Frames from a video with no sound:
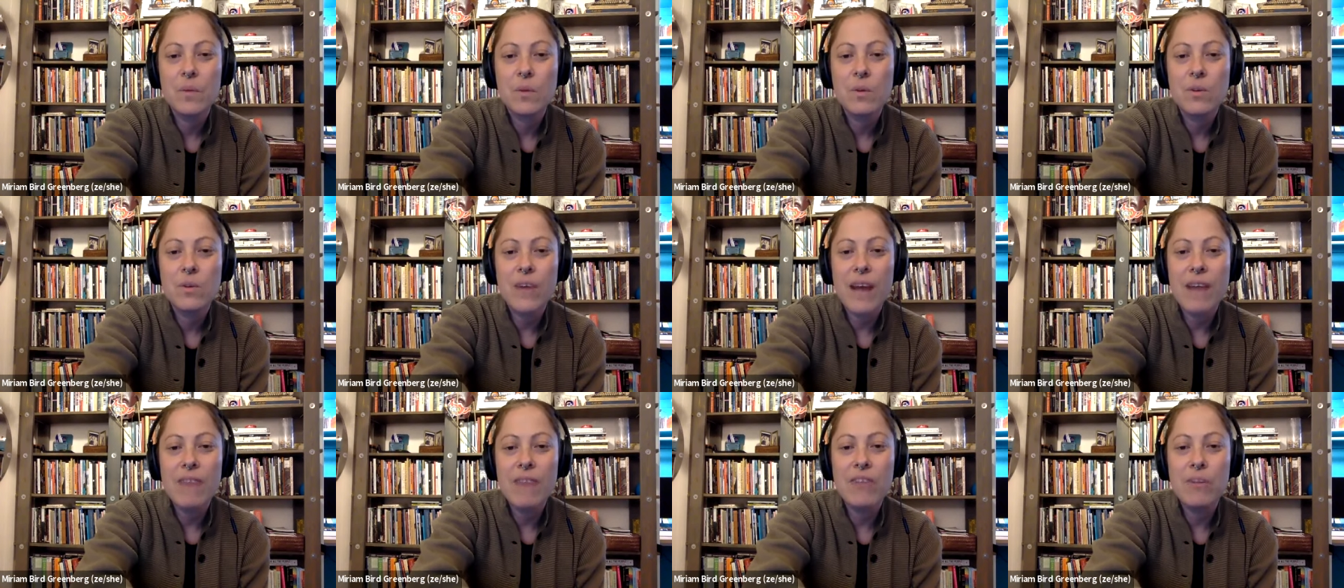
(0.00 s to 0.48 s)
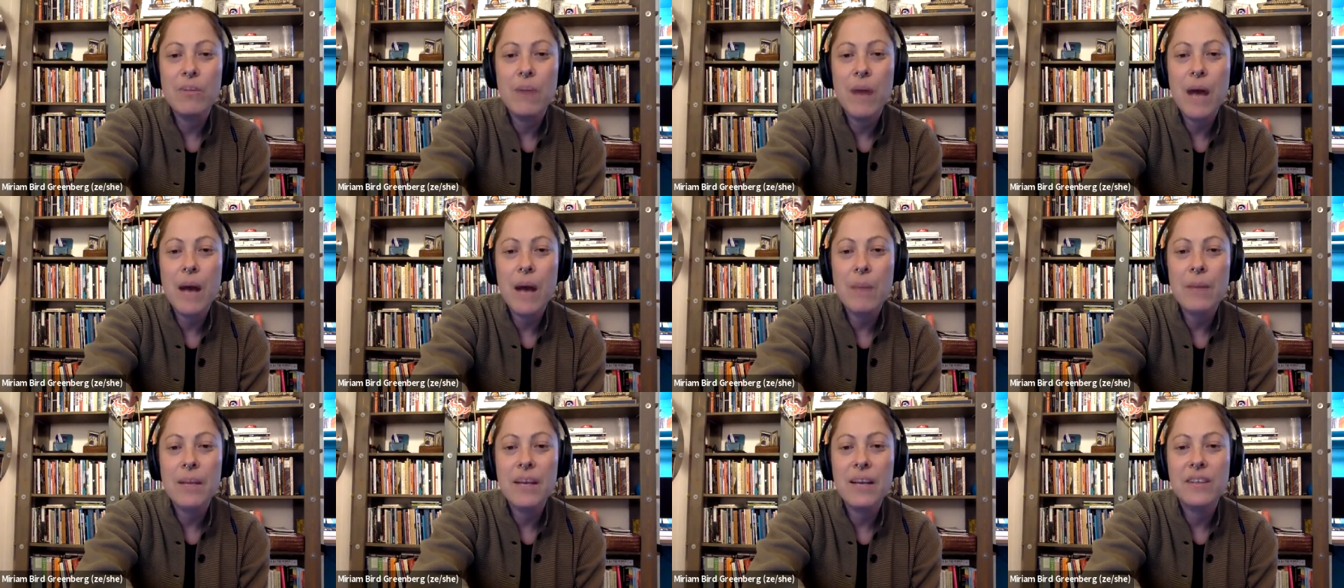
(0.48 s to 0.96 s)
gravel
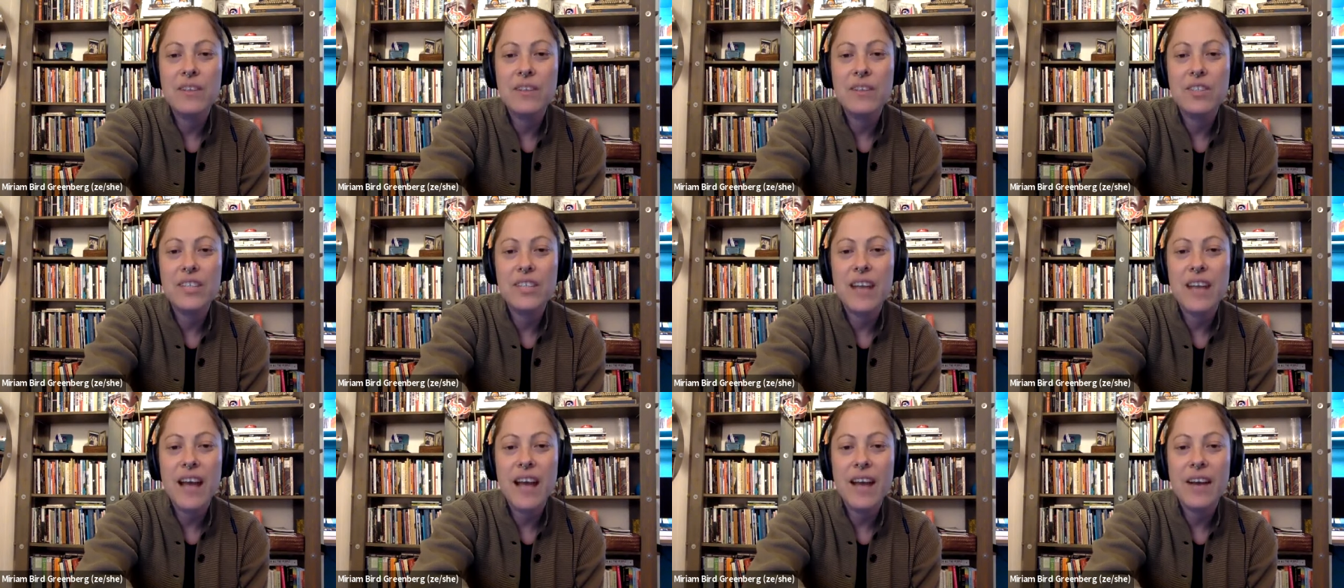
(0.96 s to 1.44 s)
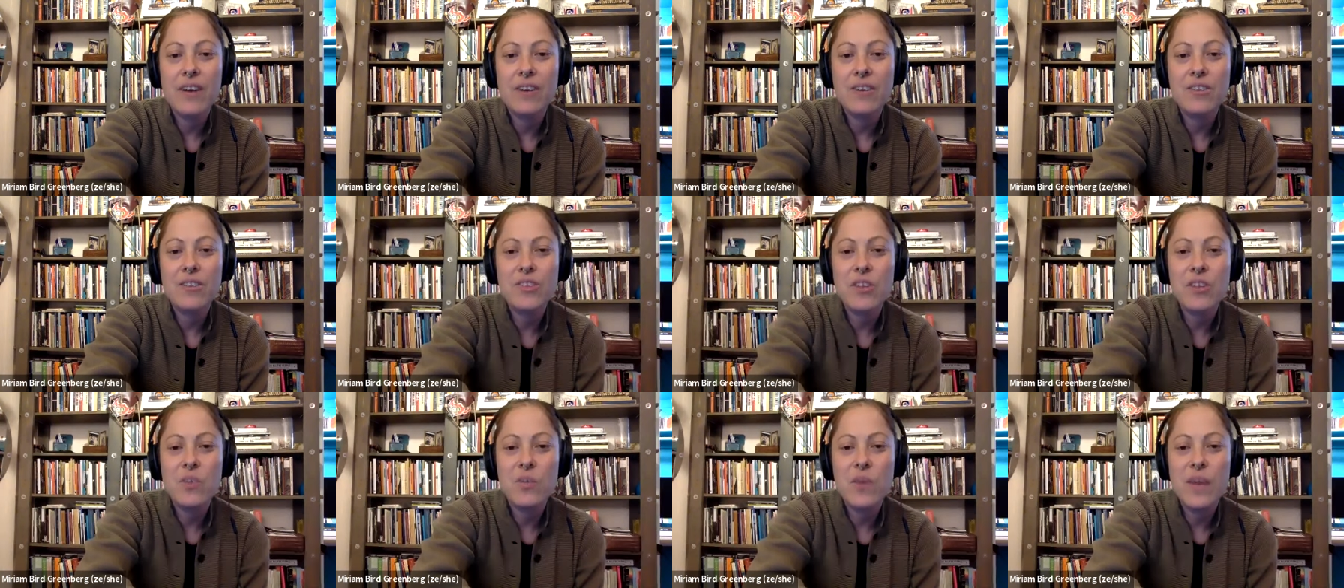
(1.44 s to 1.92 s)
popping under
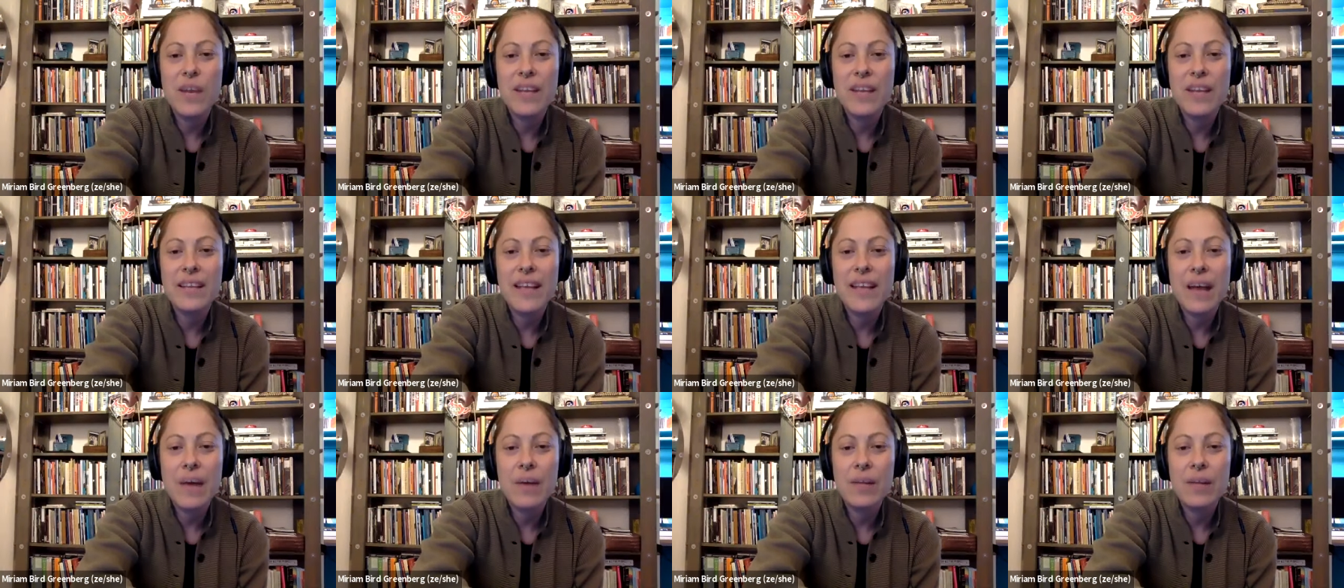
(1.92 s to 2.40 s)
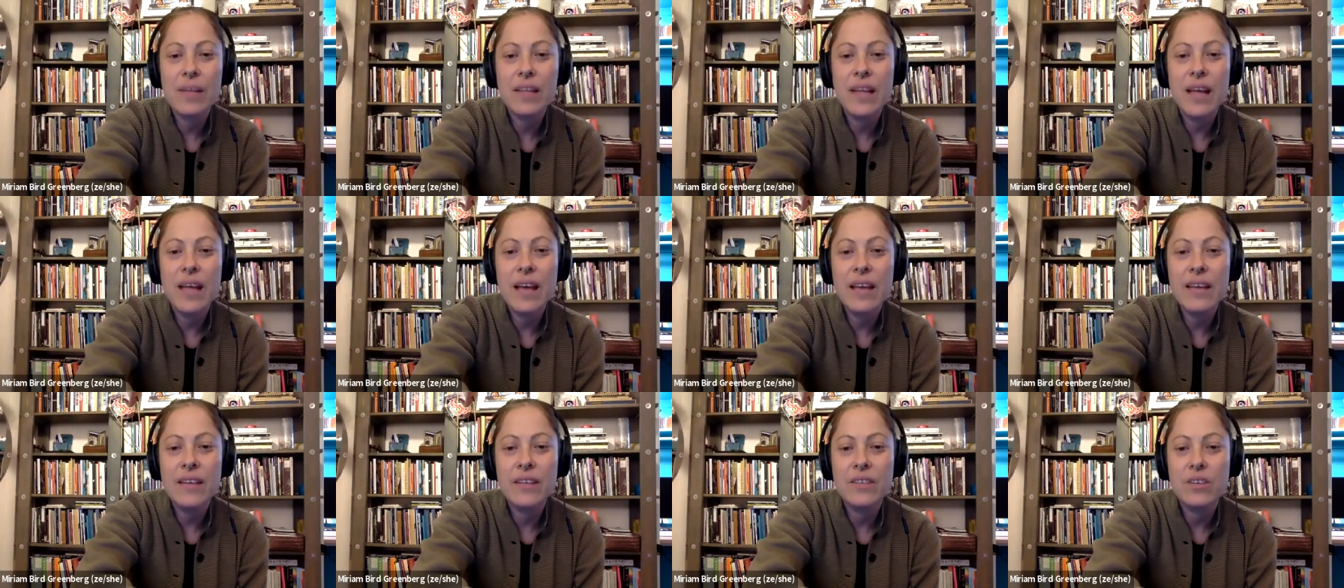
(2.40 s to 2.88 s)
tires all the way to the county
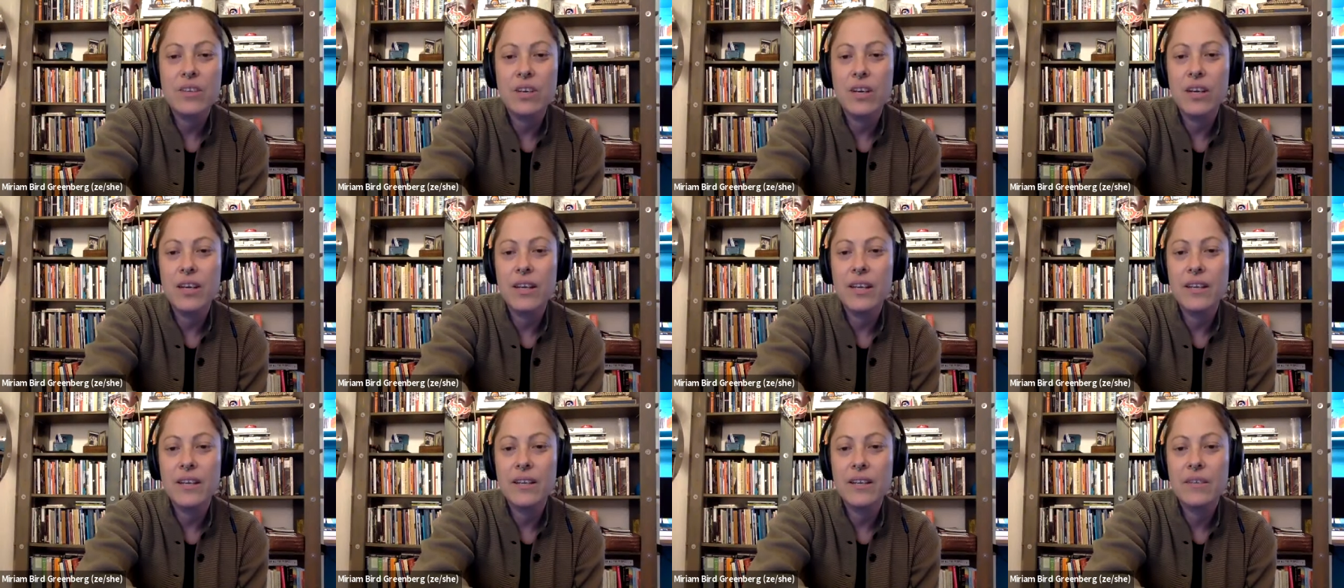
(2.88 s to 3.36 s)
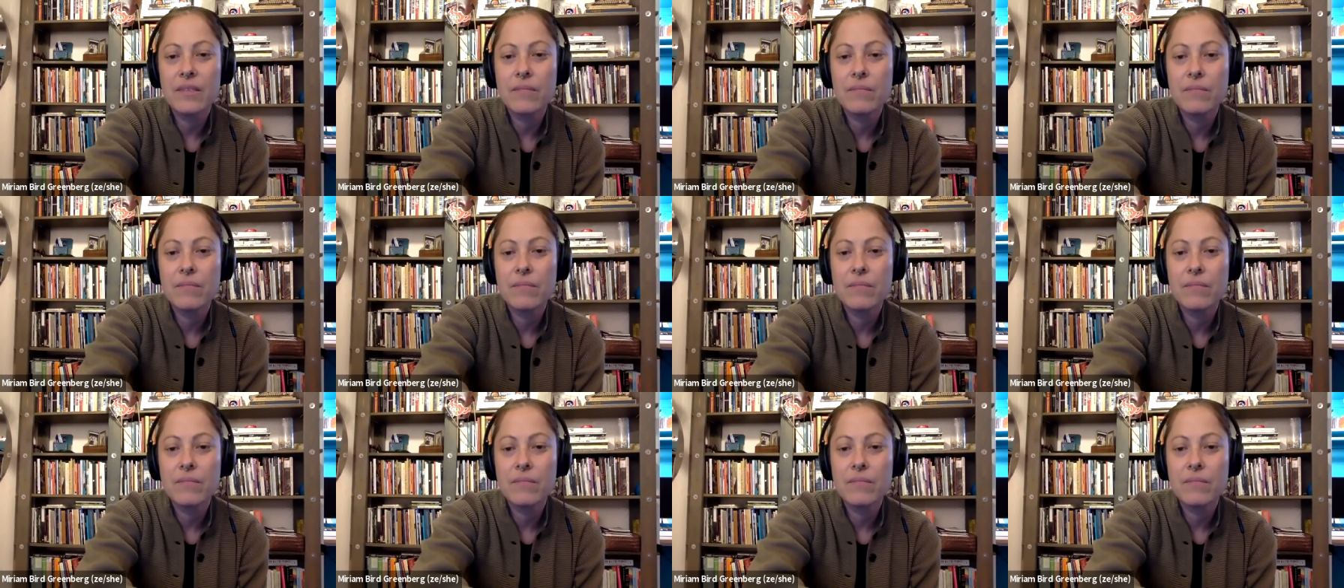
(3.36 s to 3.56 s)
line dawn.